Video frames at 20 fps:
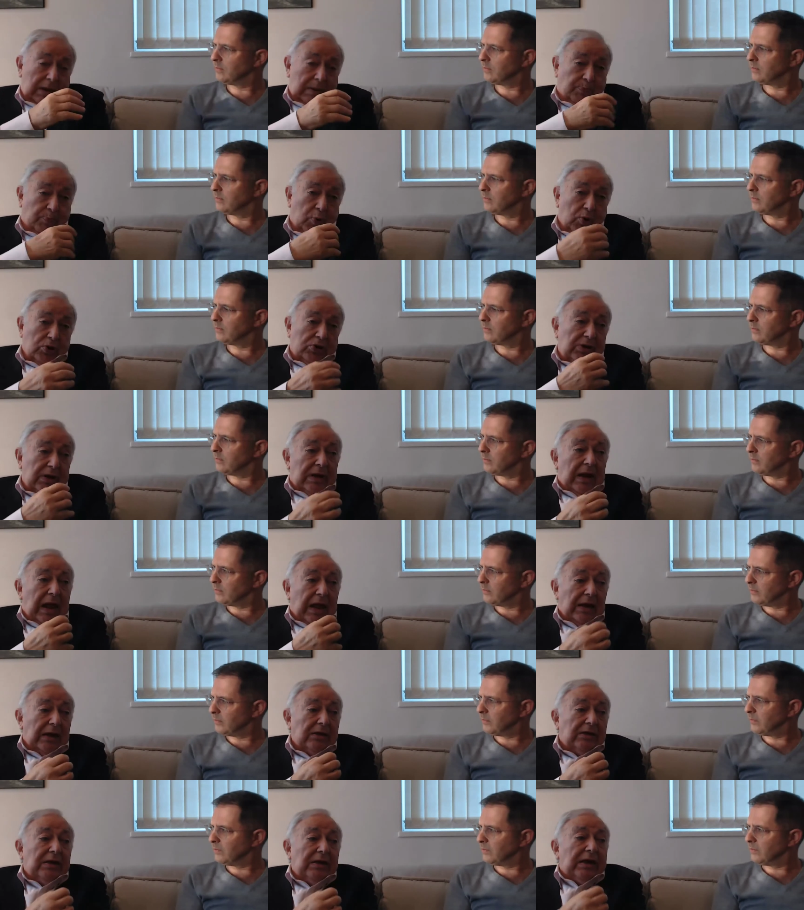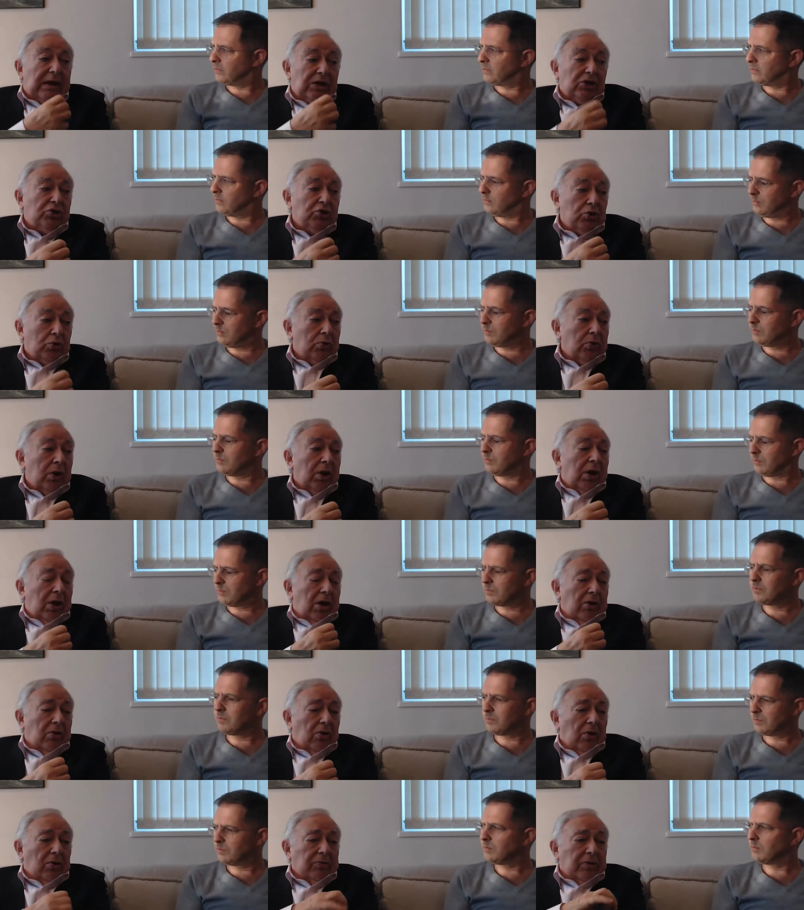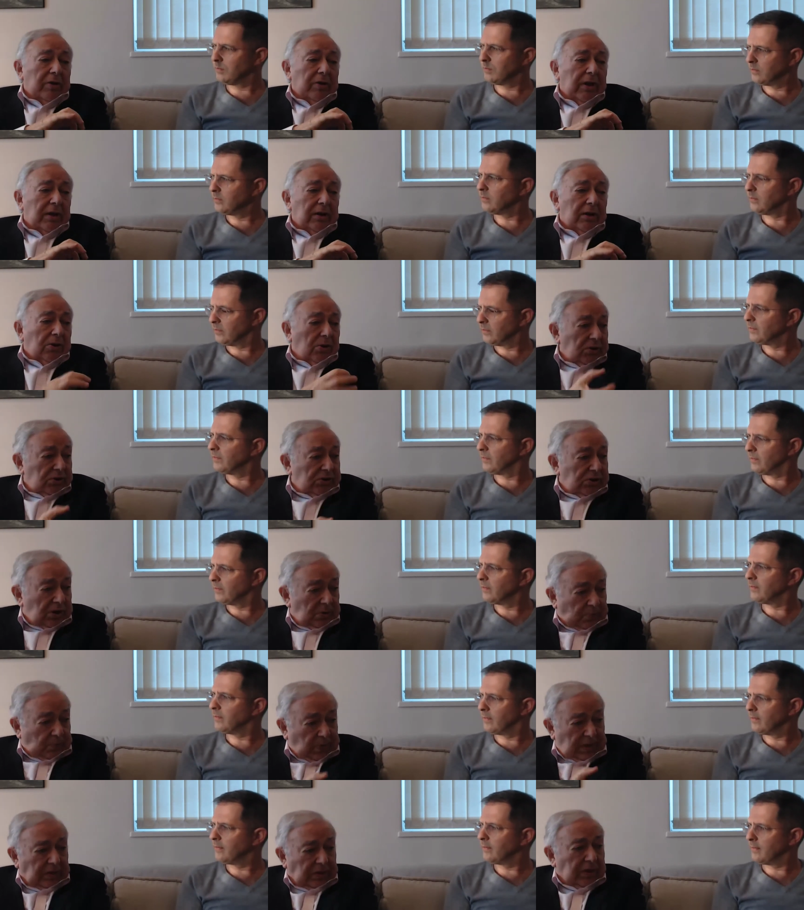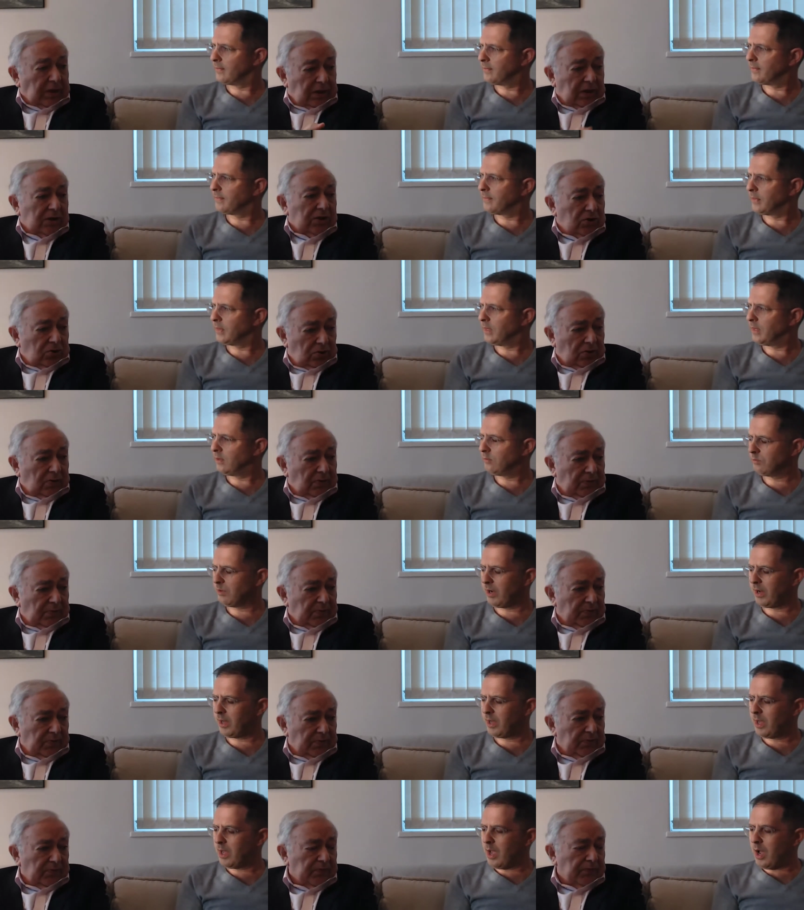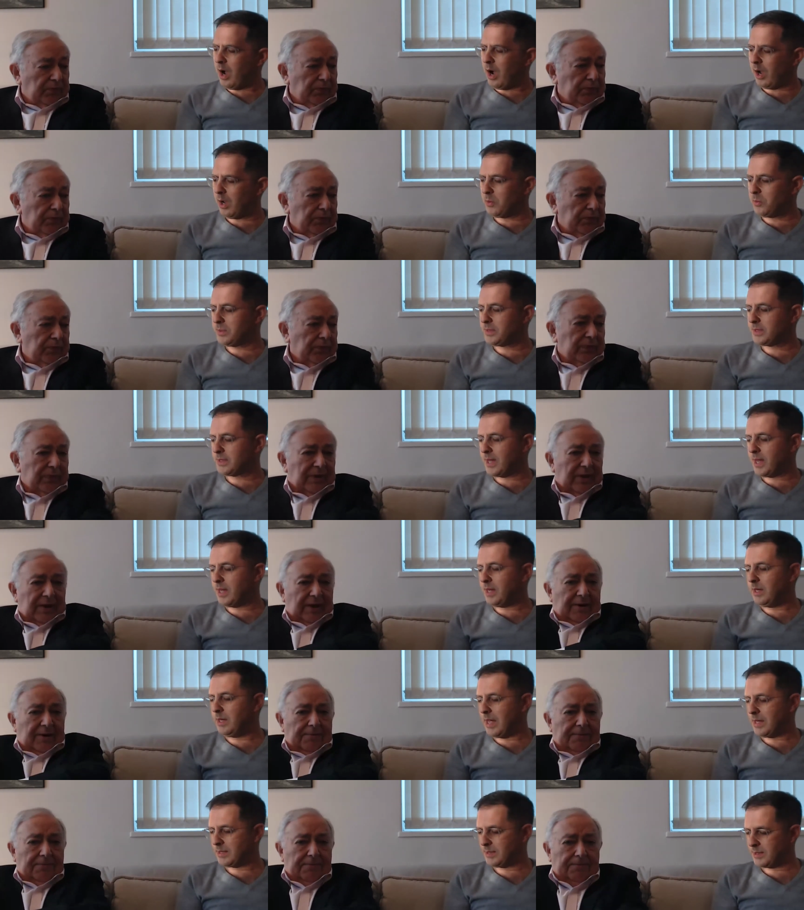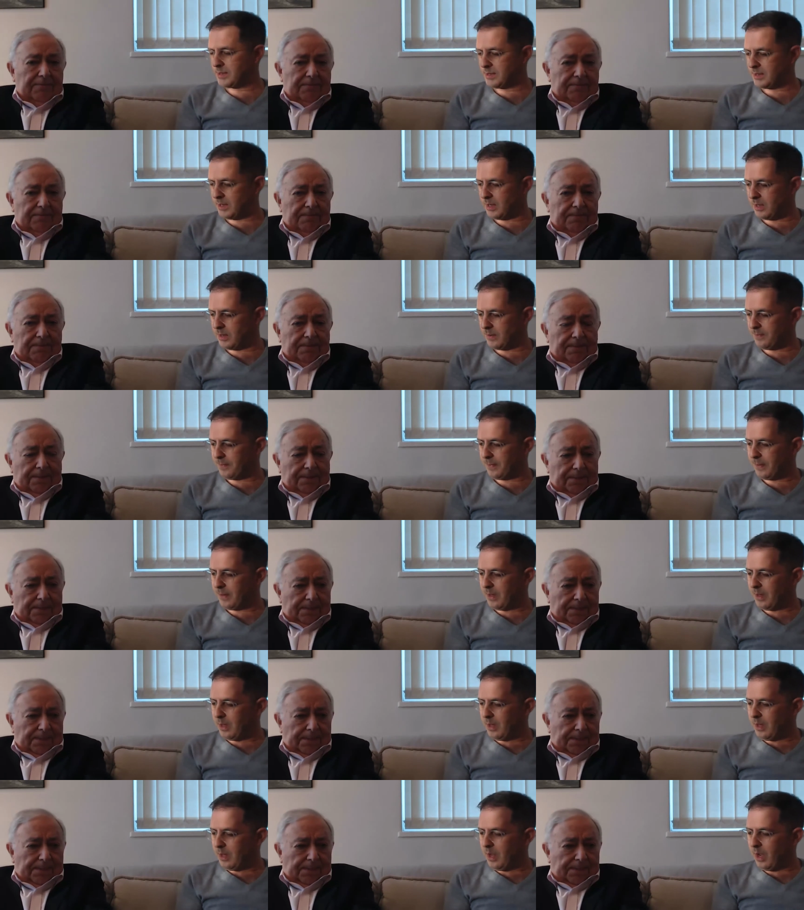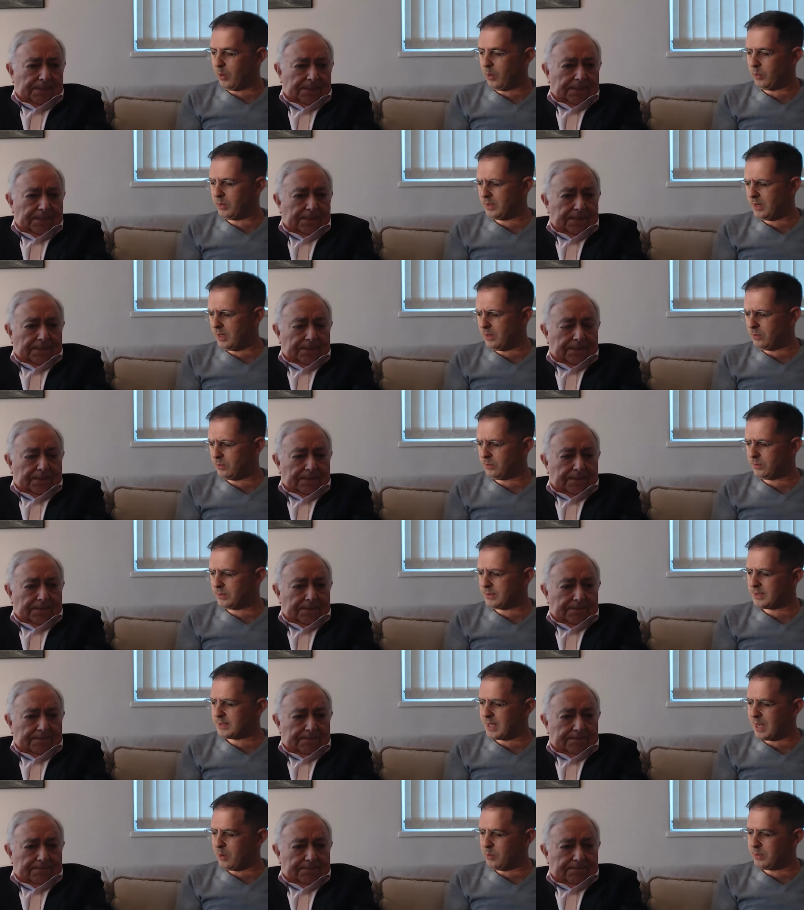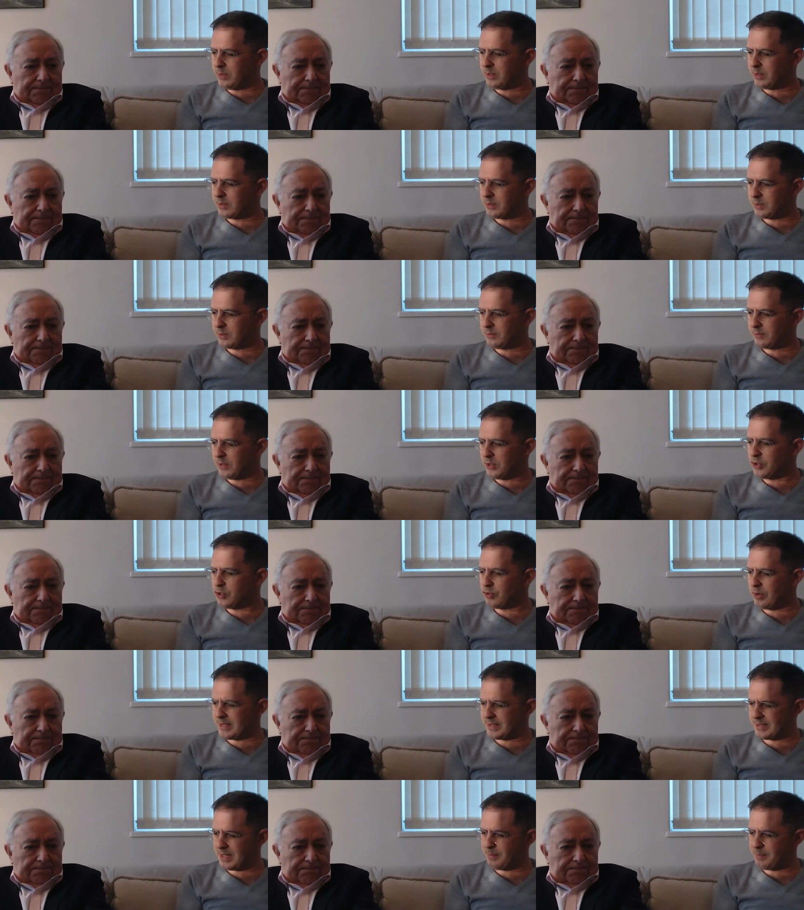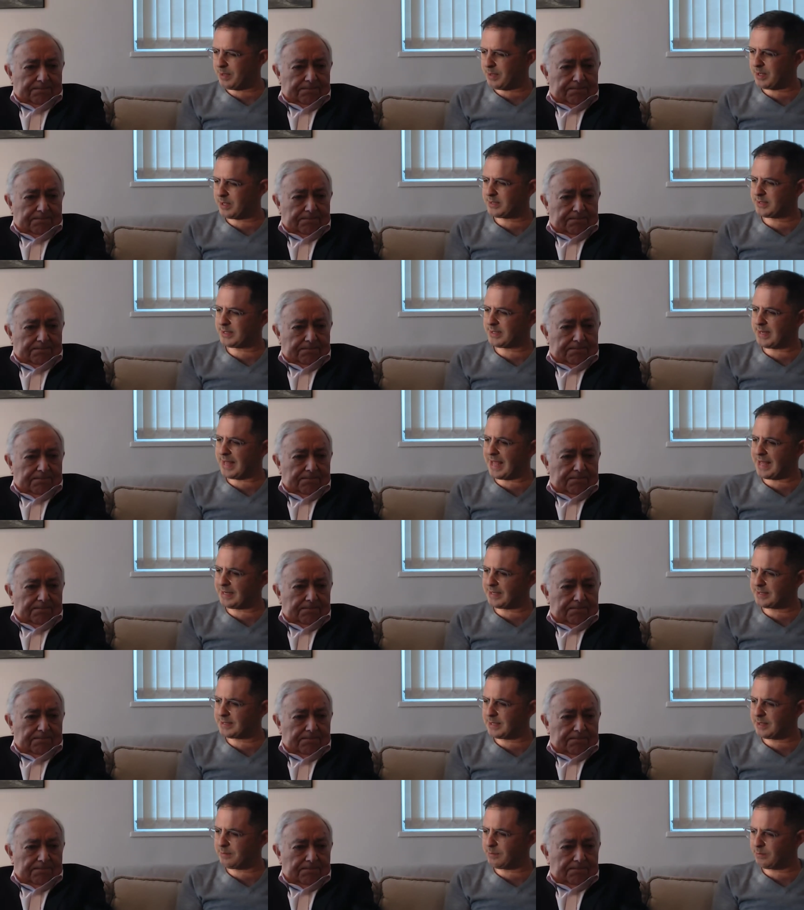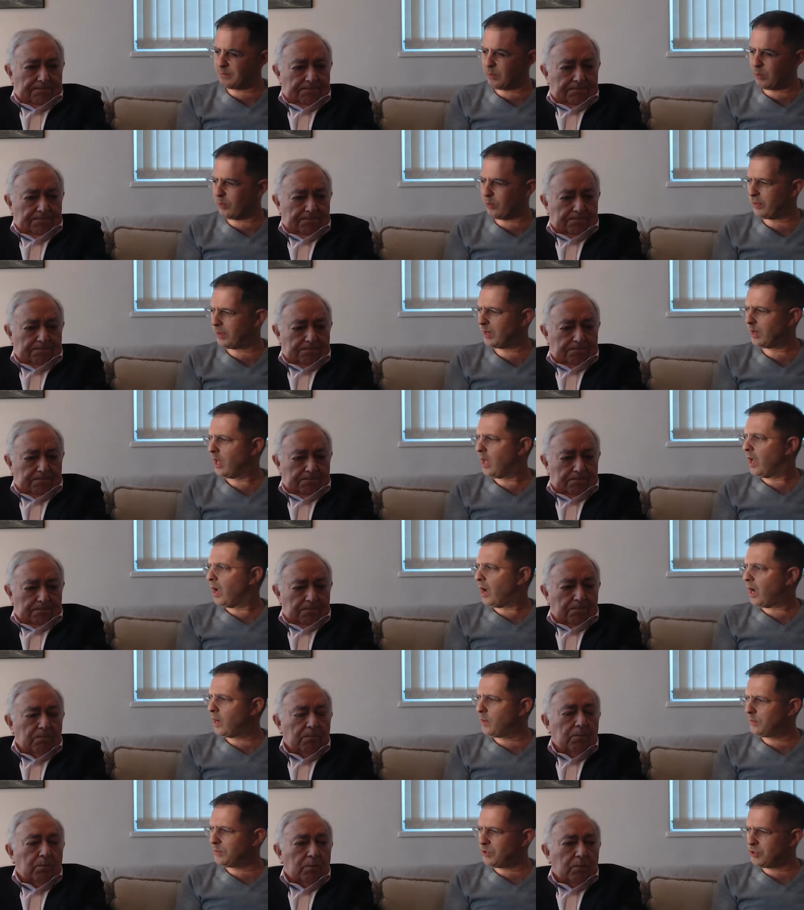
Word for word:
Speaker 1: a personality issue mm. rather than an osteopathic issue. Right.
Speaker 2: I would say yes. I wouldn't, I wouldn't say I would sort of address their personality more than I